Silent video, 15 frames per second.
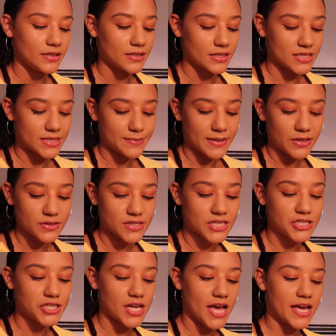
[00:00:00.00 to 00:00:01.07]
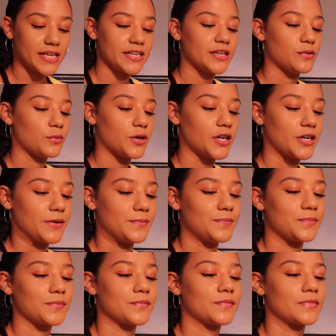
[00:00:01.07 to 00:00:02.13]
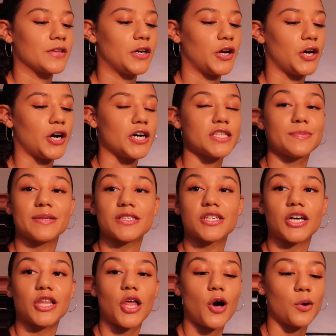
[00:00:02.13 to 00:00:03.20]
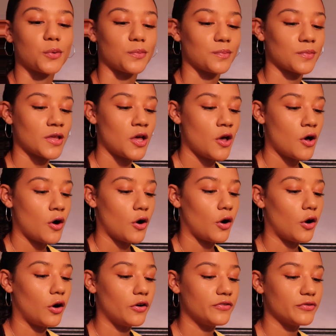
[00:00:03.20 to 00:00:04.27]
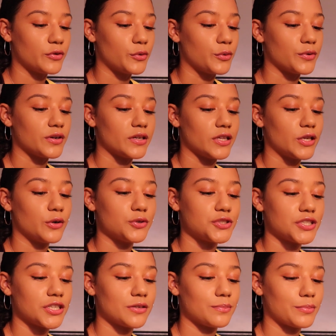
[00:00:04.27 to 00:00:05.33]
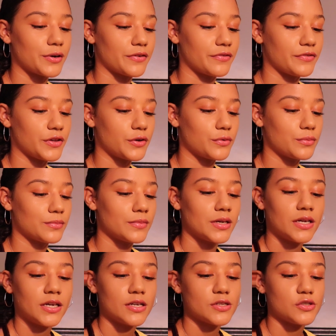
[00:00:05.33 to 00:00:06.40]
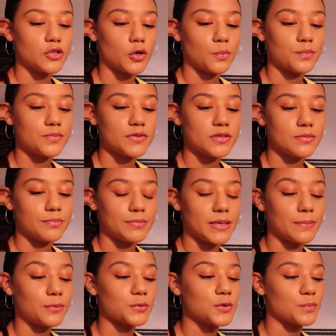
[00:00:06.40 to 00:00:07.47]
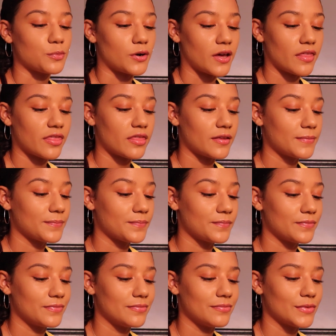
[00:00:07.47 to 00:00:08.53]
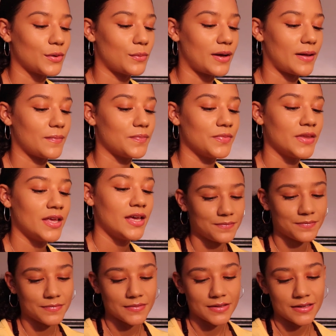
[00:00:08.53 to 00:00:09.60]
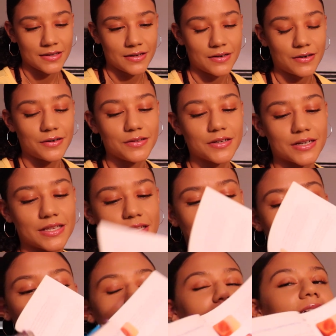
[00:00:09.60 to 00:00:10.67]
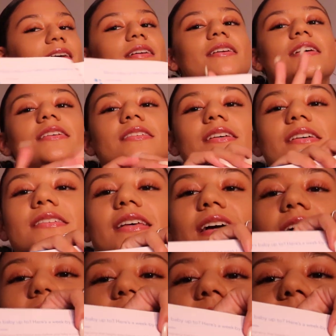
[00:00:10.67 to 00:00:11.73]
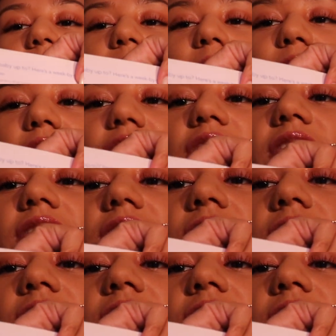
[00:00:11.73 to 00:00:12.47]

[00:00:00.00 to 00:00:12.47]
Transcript: The smells that she hated were her husband's cologne, all food, lotion, perfume, soaps, people's breath. Wow. Oh look, and in the back it says like how the baby looks.